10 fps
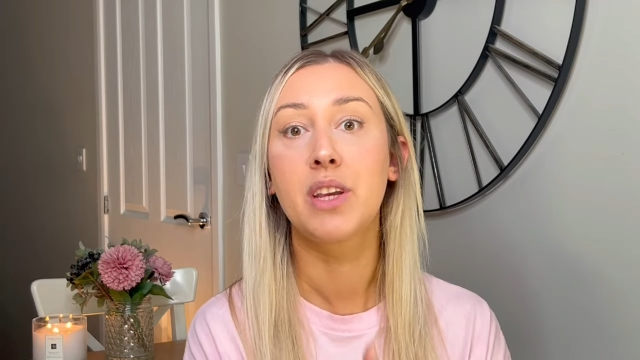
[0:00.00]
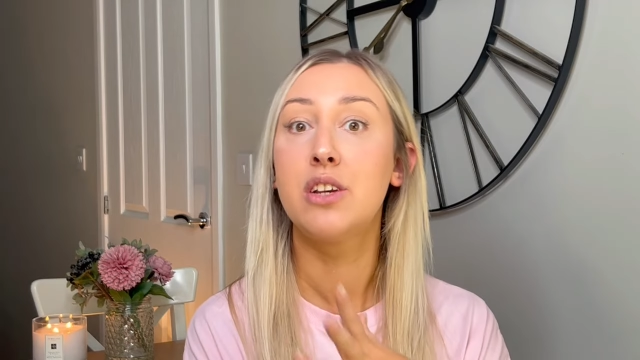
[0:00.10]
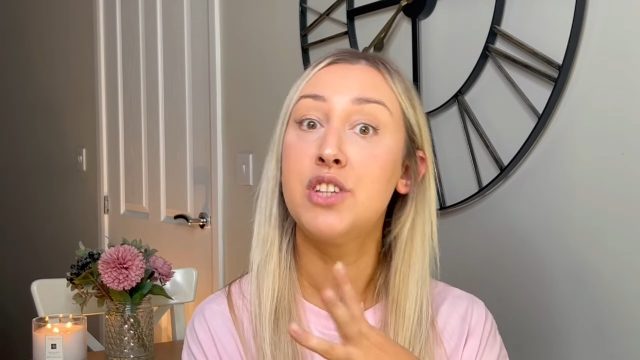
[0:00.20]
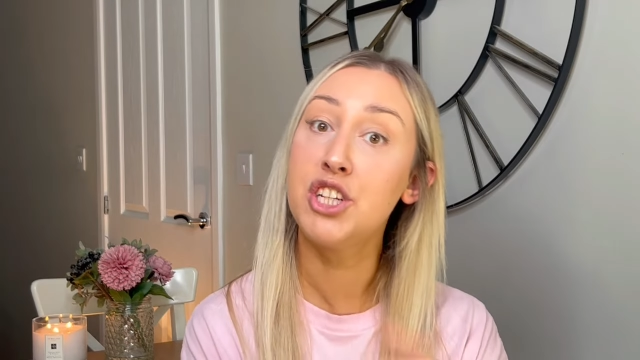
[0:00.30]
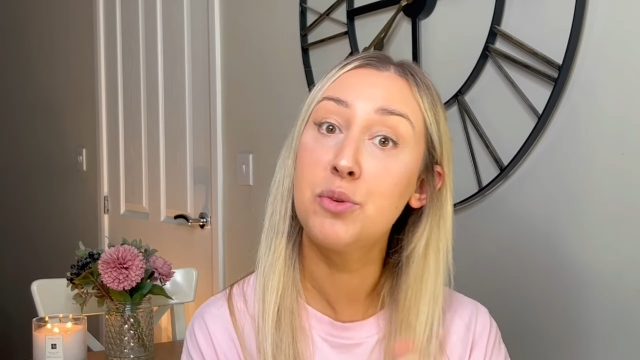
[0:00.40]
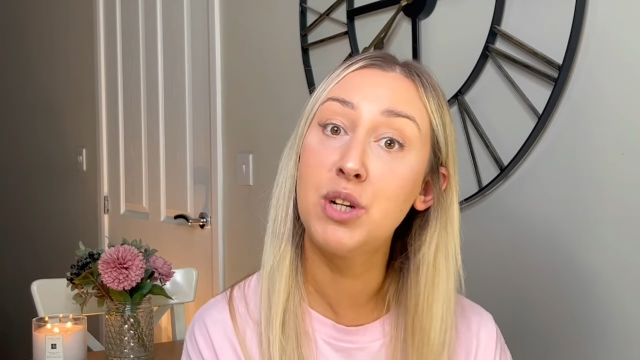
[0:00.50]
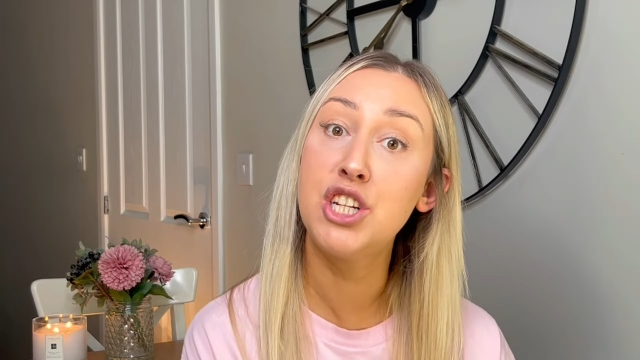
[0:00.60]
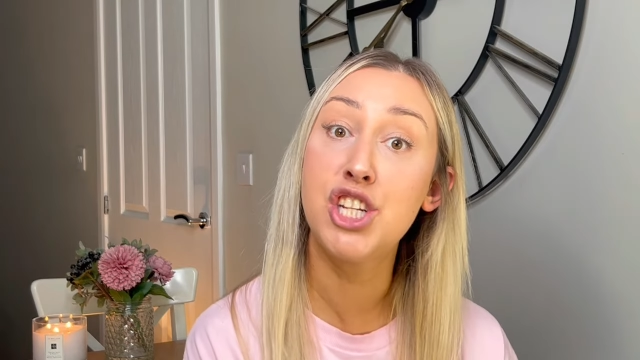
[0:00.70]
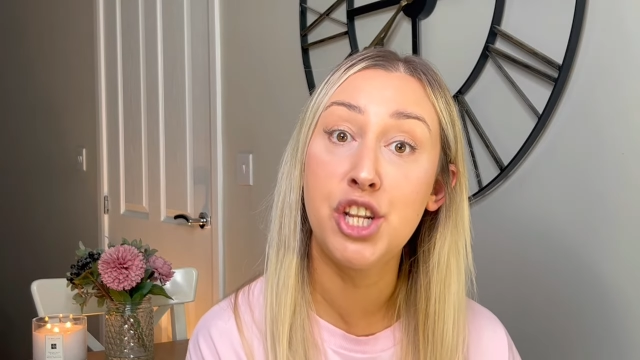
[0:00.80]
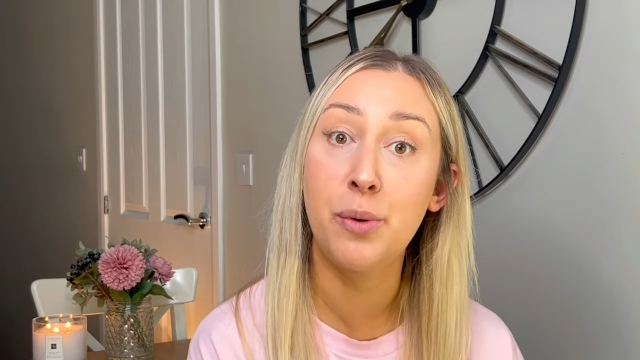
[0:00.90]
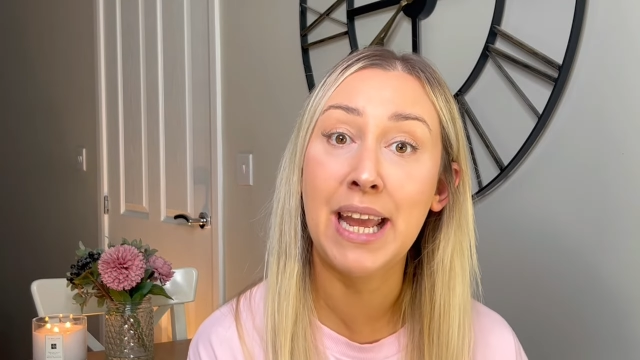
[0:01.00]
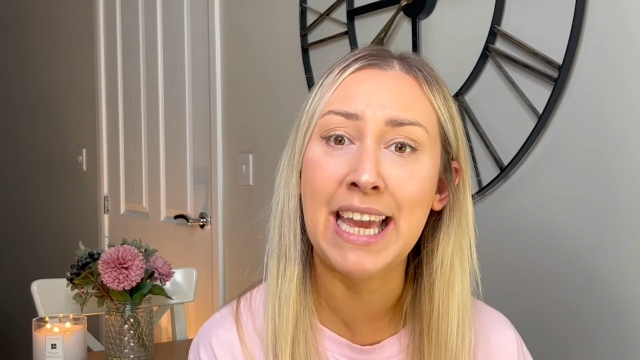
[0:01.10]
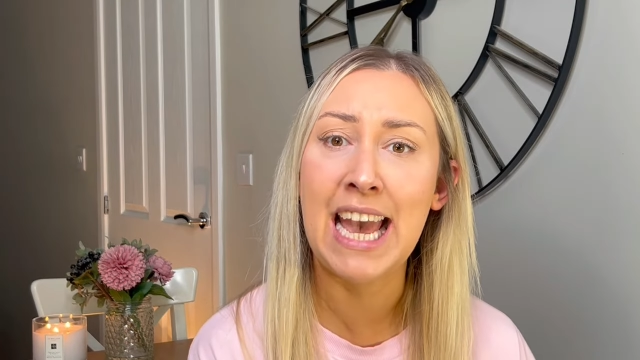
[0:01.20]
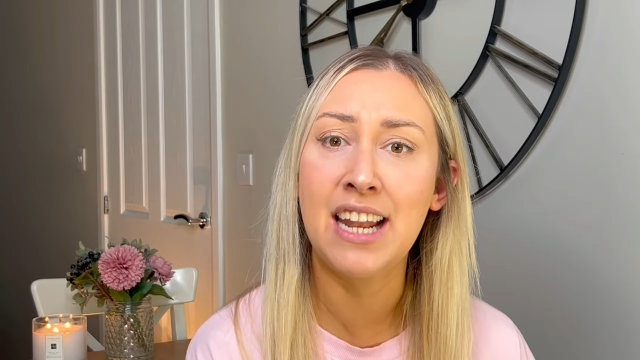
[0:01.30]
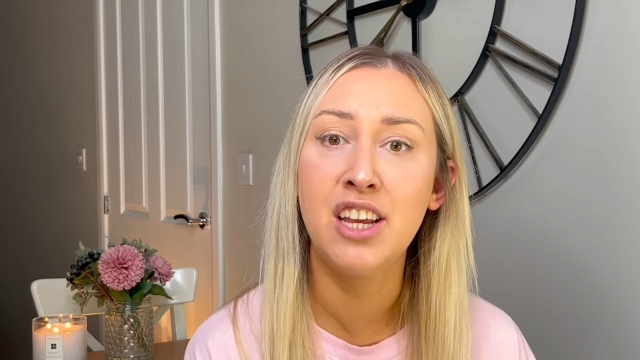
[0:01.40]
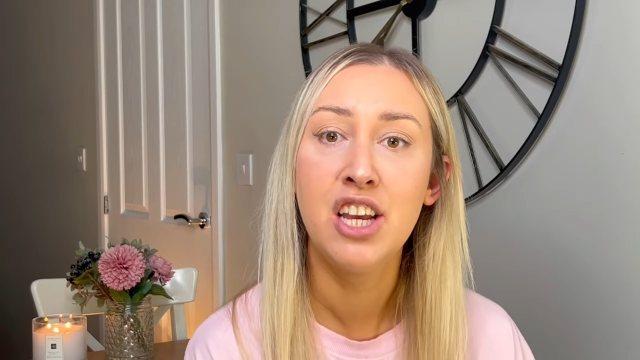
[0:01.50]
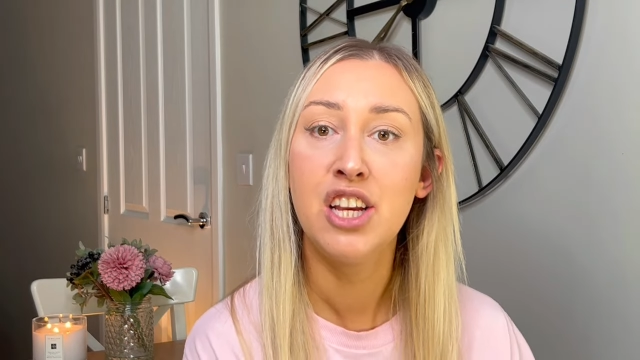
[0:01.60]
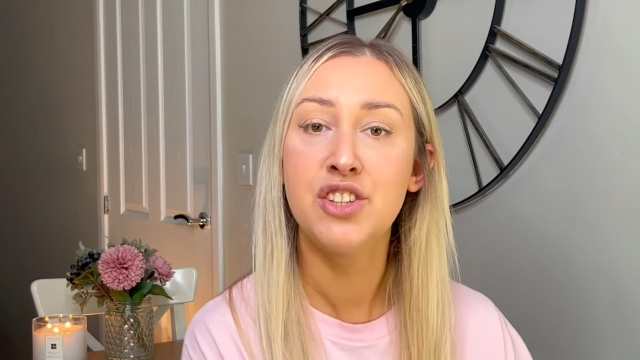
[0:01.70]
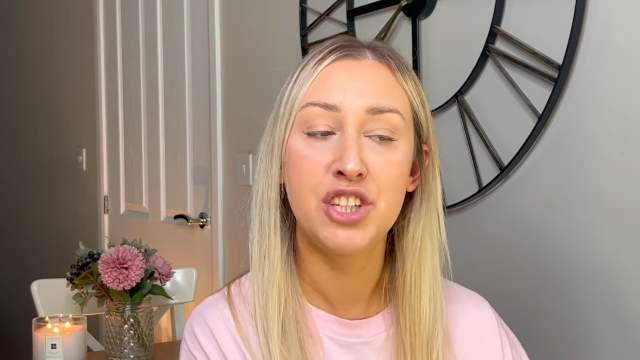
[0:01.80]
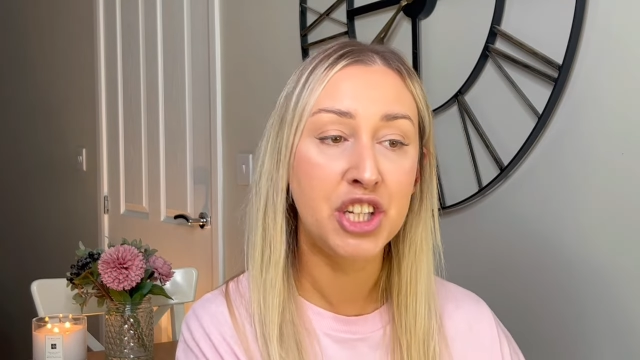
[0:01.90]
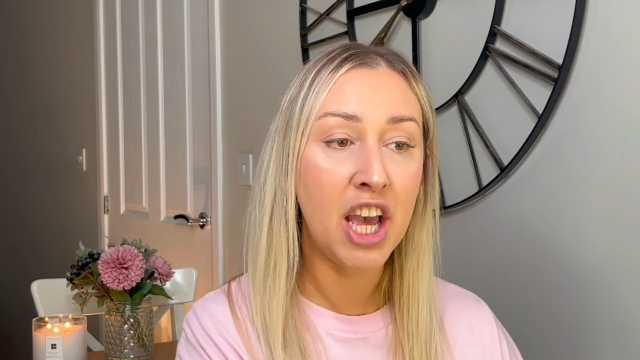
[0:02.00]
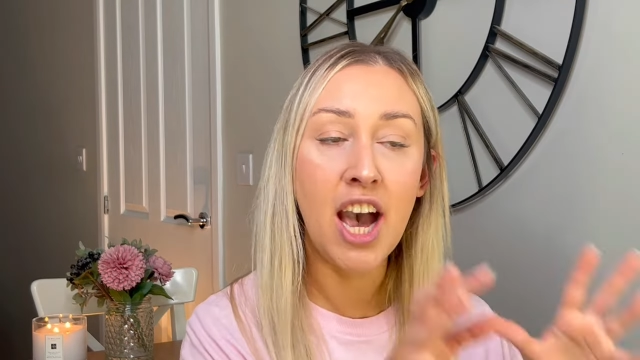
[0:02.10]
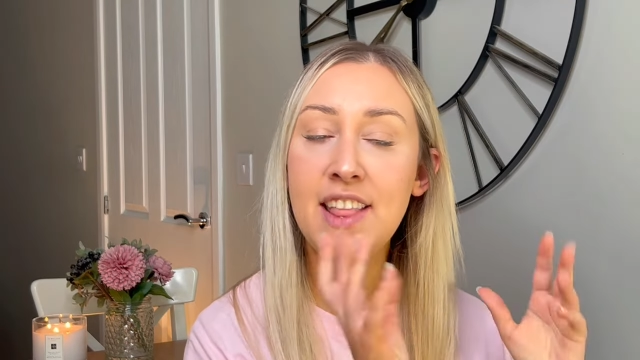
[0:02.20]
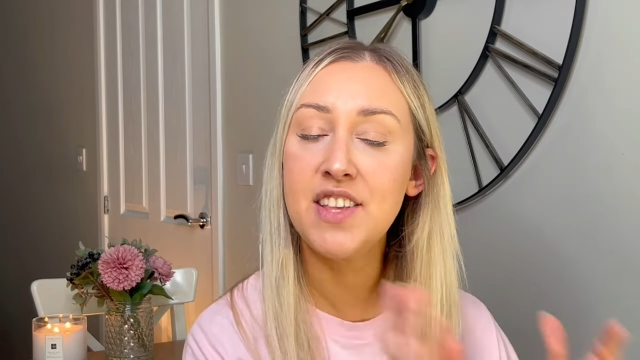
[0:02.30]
So she wanted to do it again, so she hired